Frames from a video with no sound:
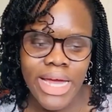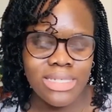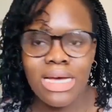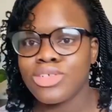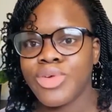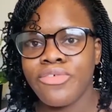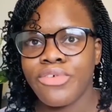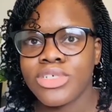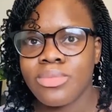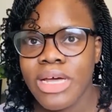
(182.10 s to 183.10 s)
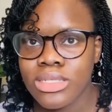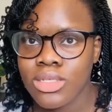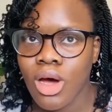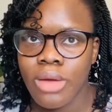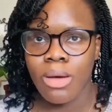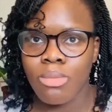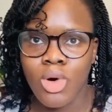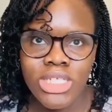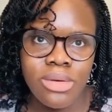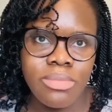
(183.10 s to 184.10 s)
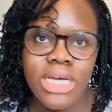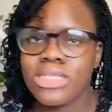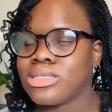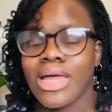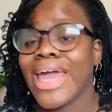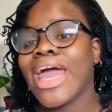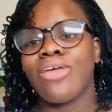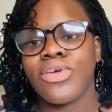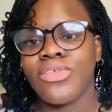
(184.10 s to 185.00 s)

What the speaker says: The exact reinforcements are the mortar mix, like